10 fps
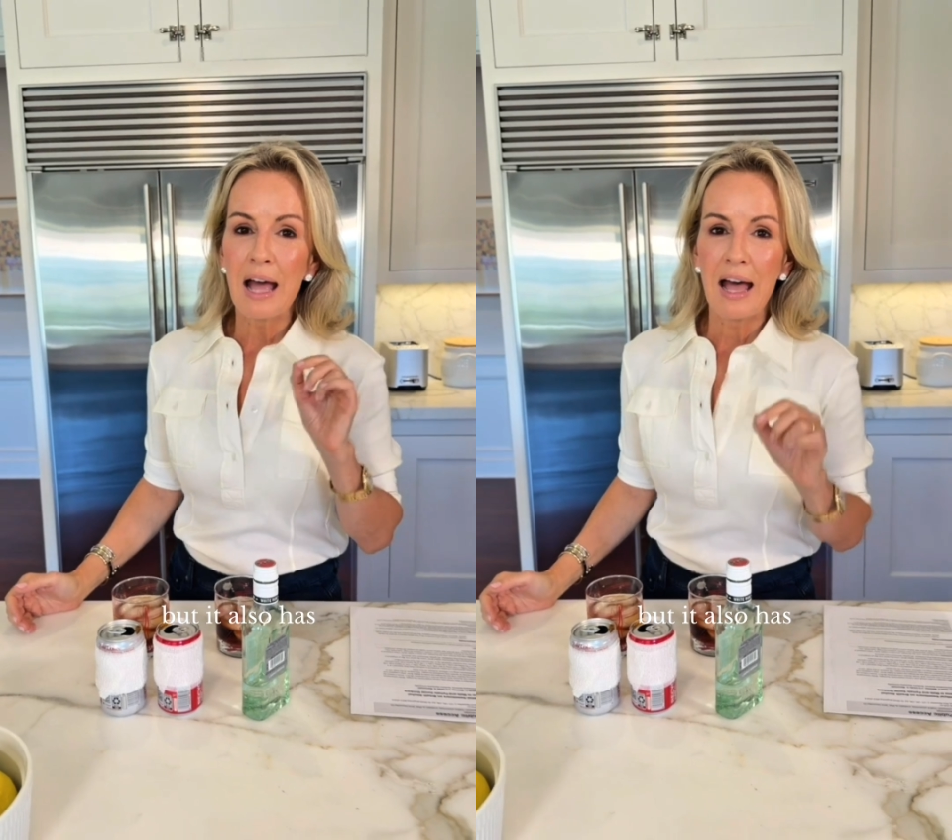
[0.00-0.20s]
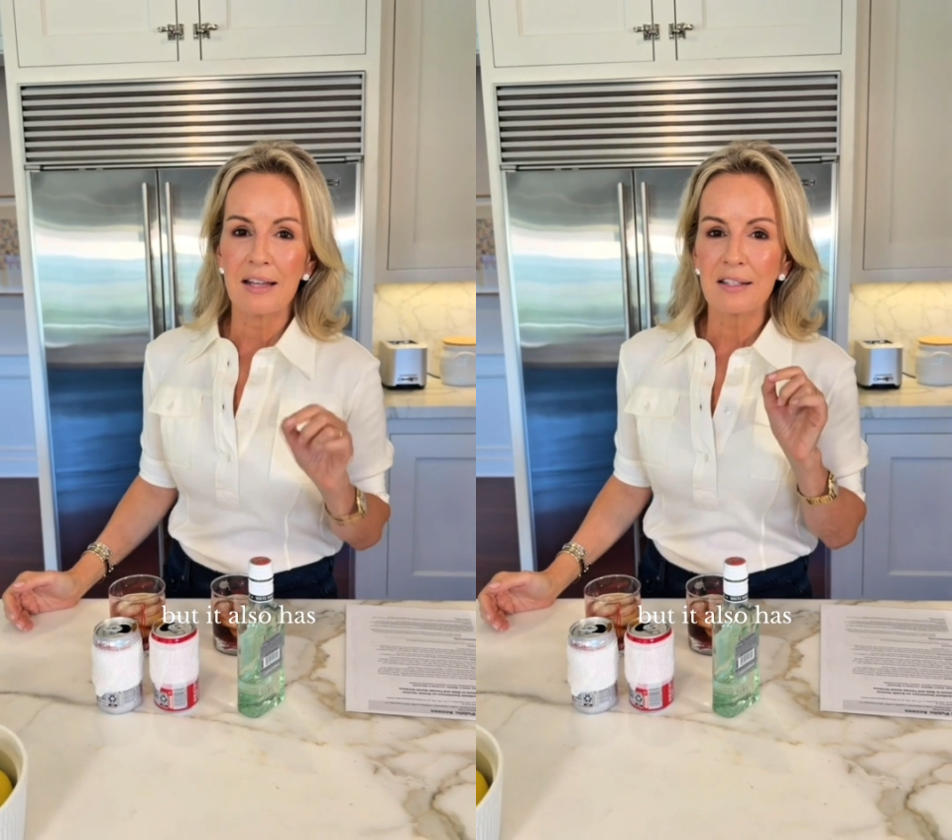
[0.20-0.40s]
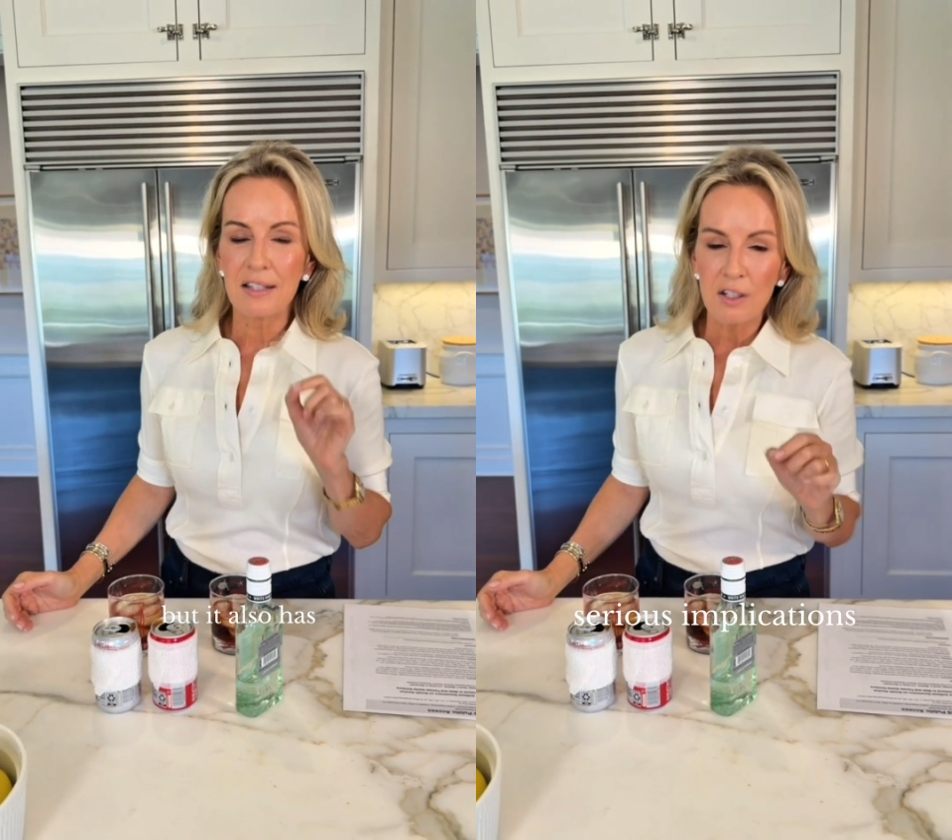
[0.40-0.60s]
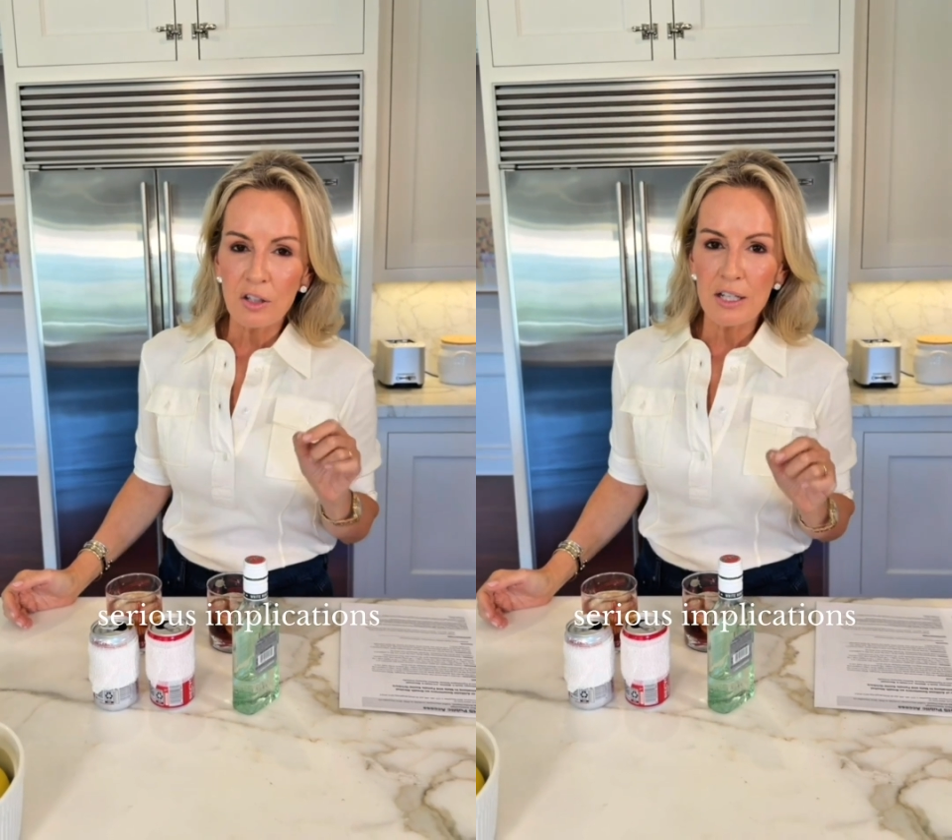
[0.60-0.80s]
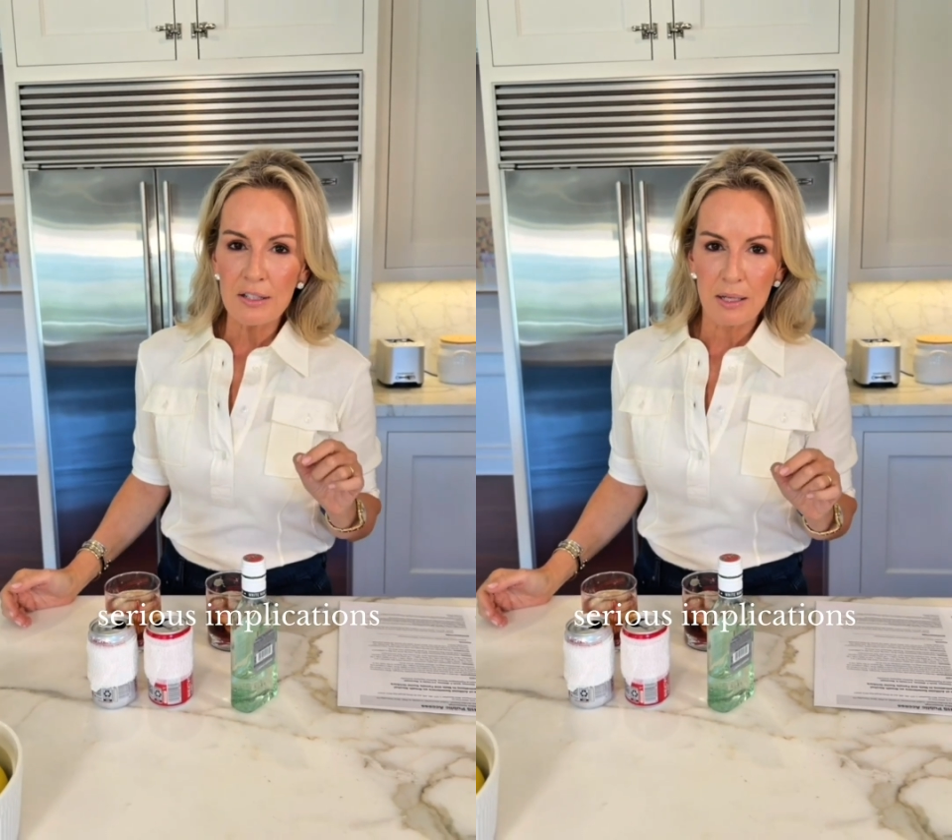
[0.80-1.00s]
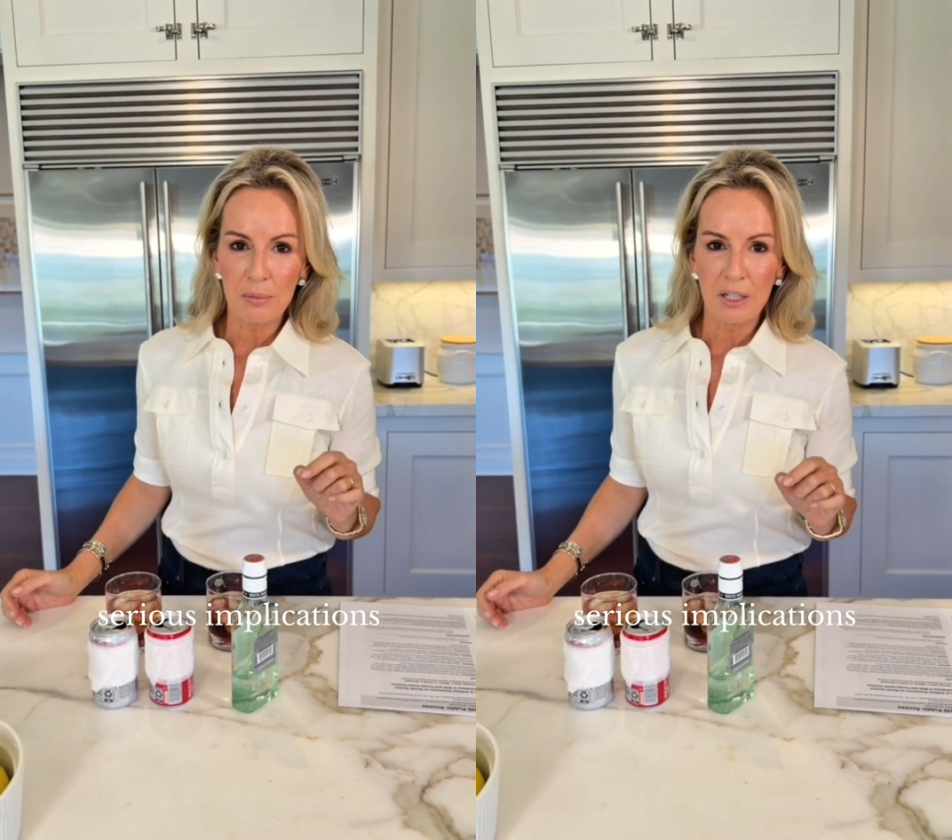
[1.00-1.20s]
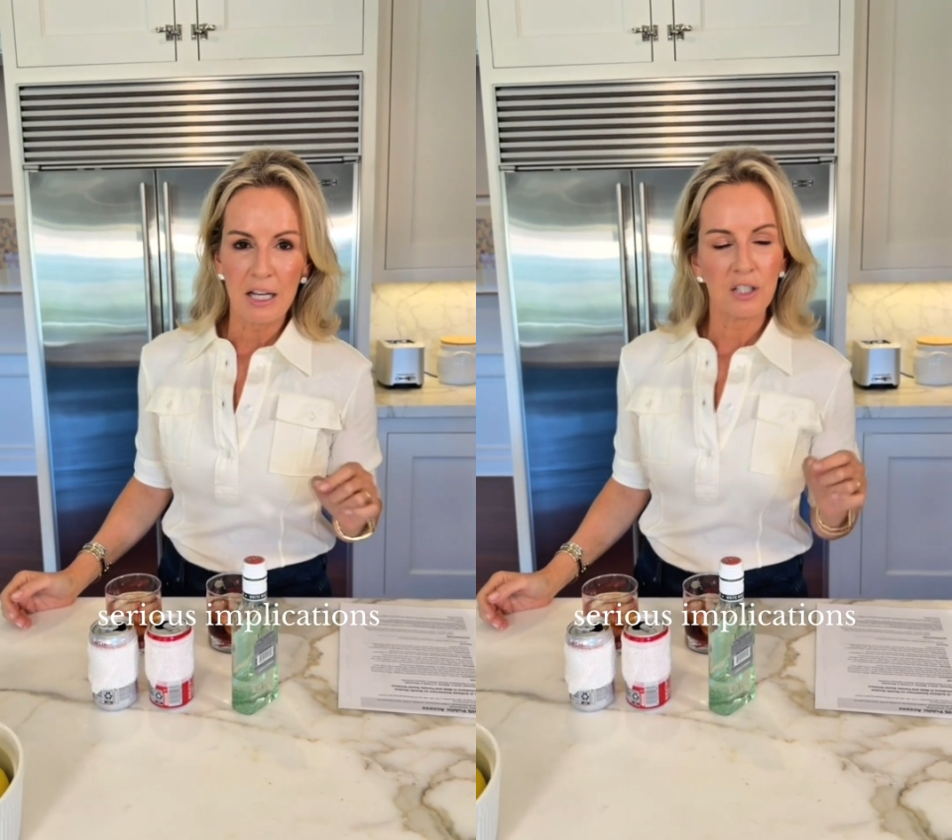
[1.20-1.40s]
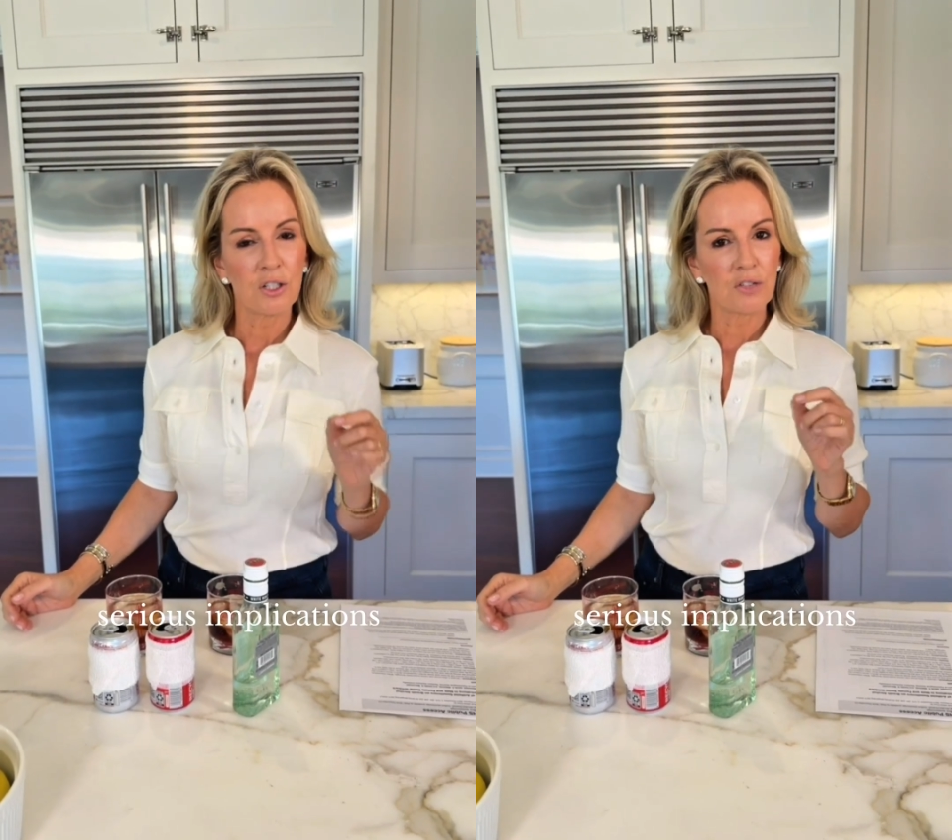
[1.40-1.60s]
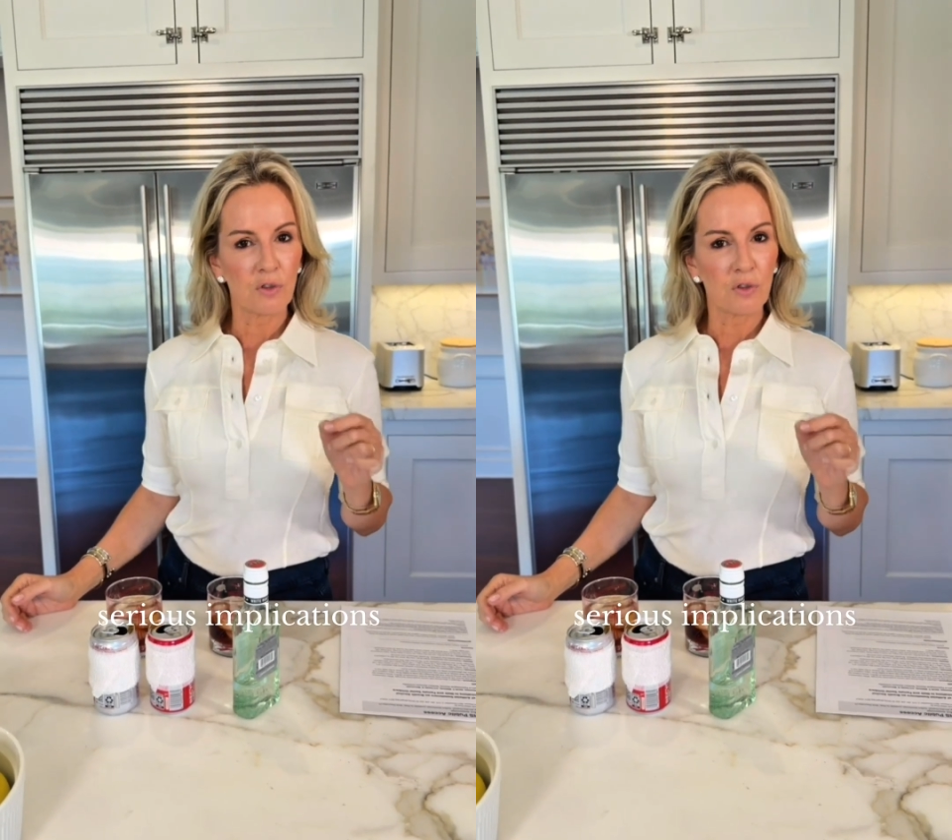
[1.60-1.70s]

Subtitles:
has serious implications